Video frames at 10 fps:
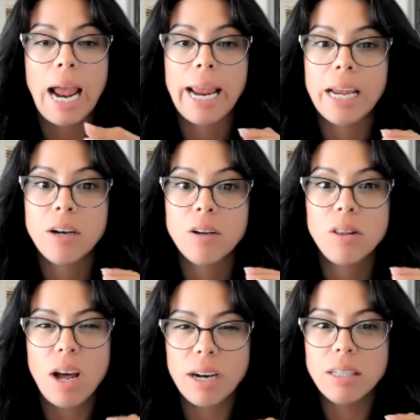And a
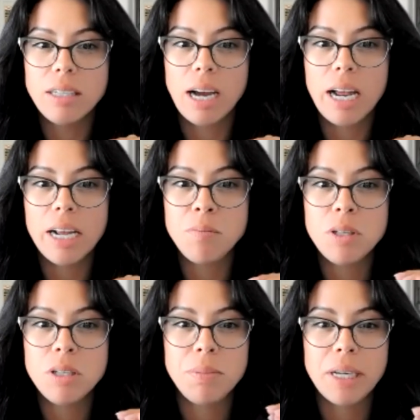lot of the
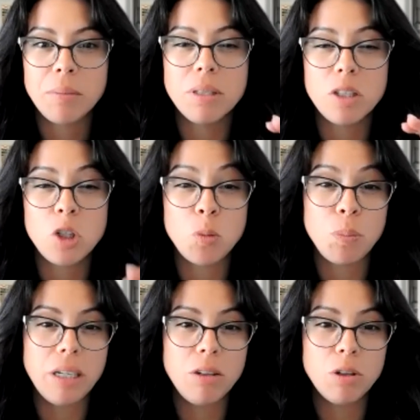times, to be able to
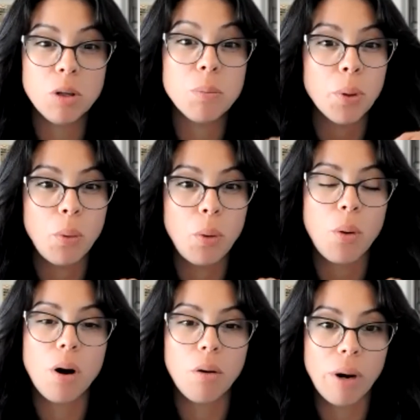speak to the
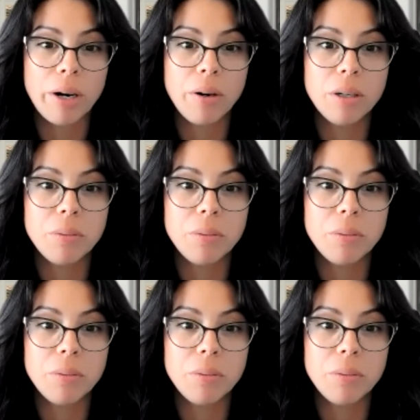broker on record,